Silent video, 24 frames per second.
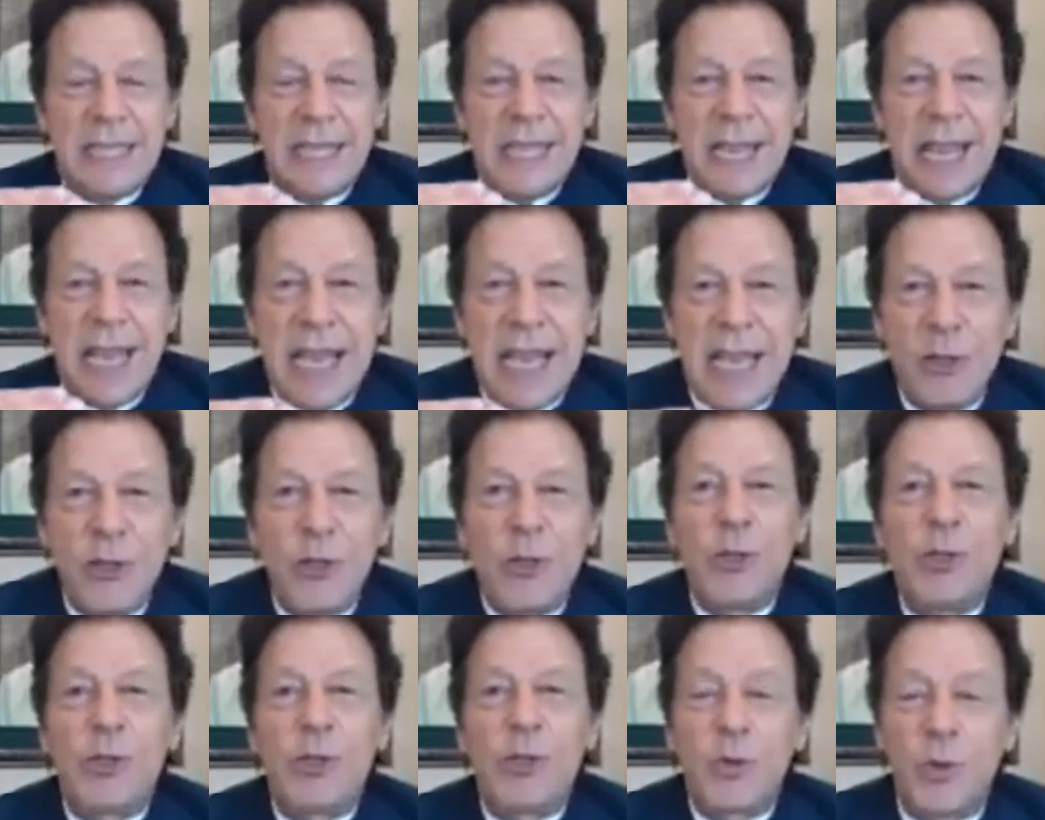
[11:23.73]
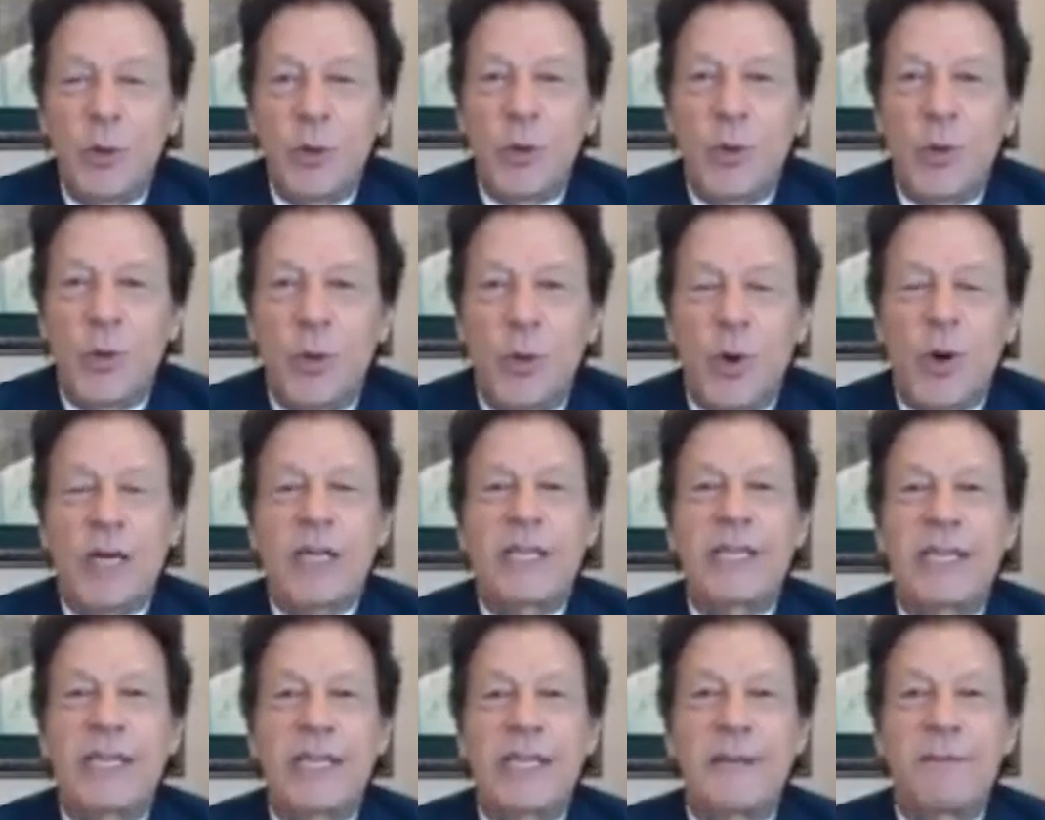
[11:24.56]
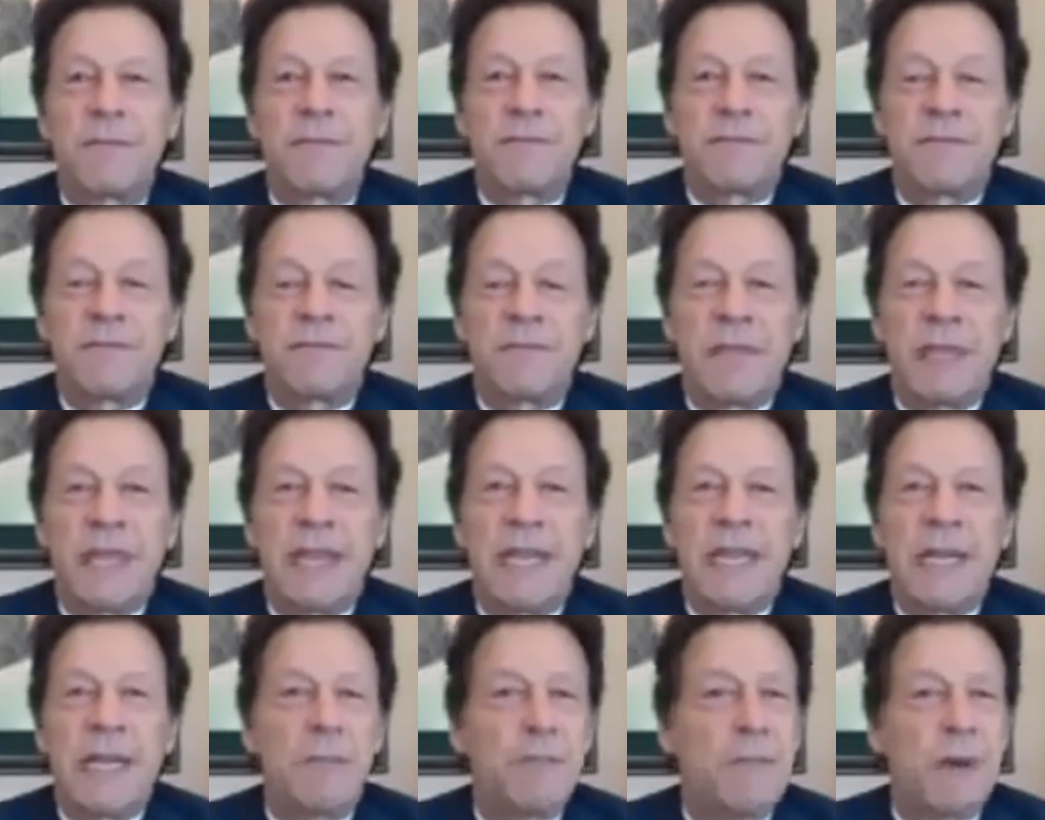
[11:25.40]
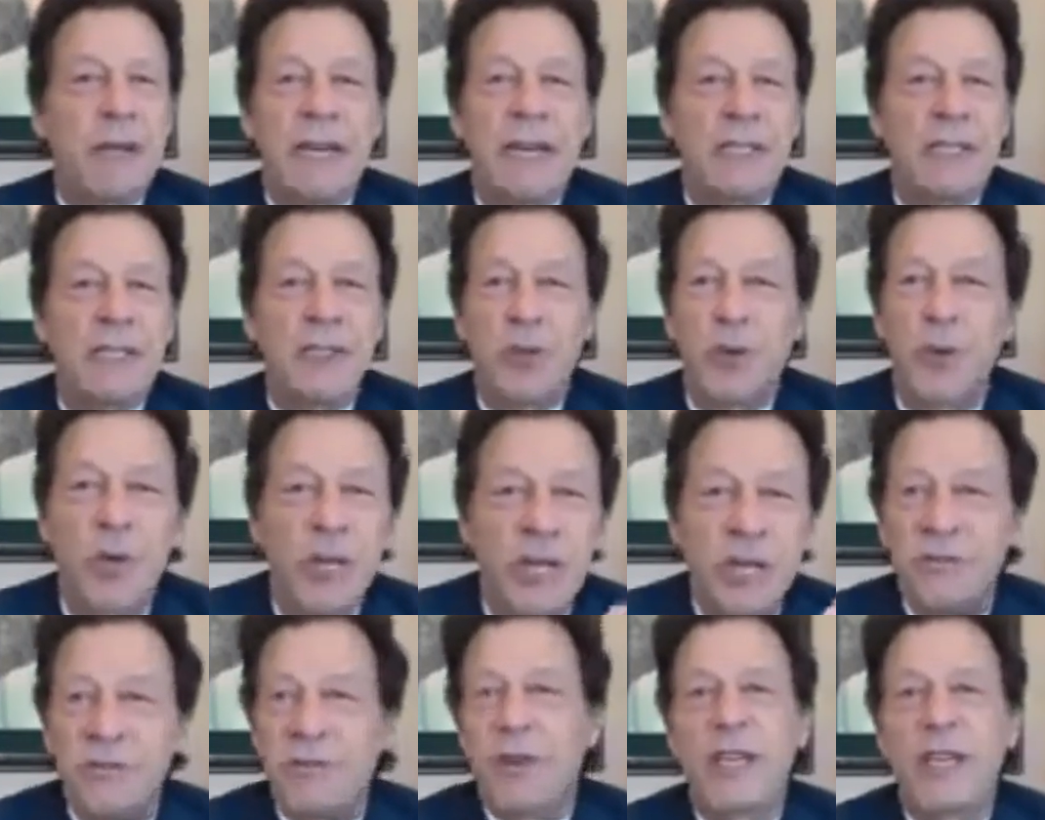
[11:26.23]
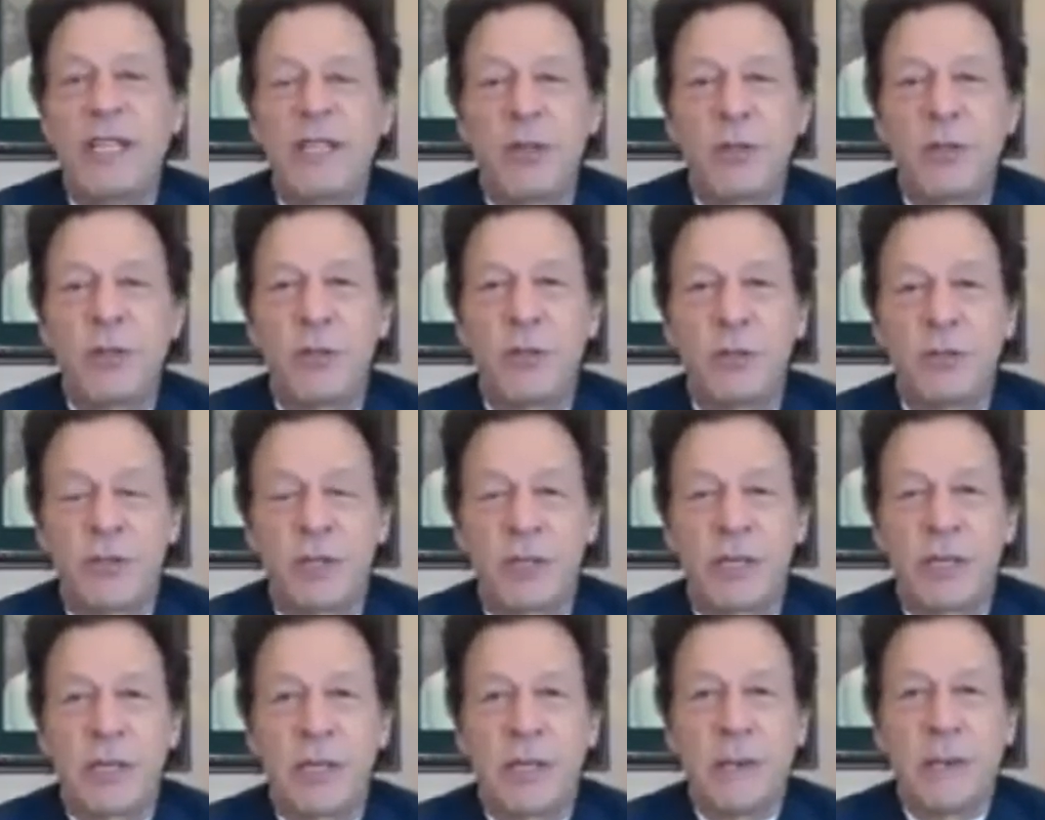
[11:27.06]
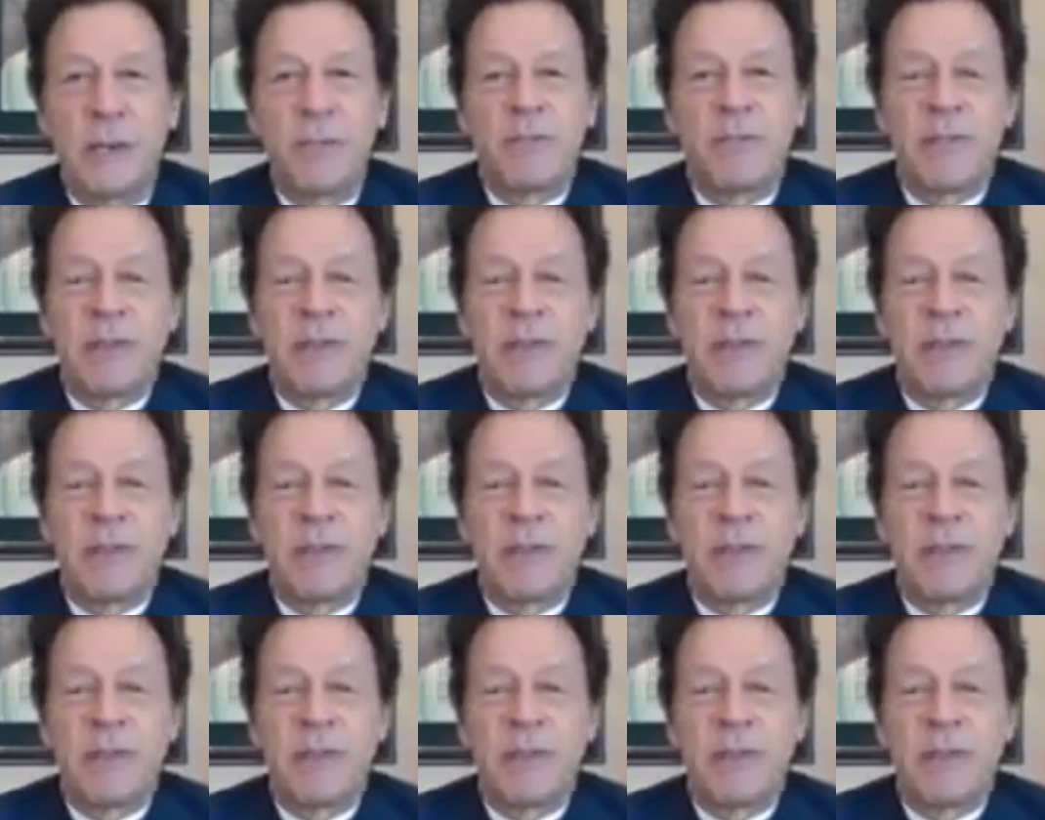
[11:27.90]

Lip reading: the Hindus were wanting independence only for Hindus.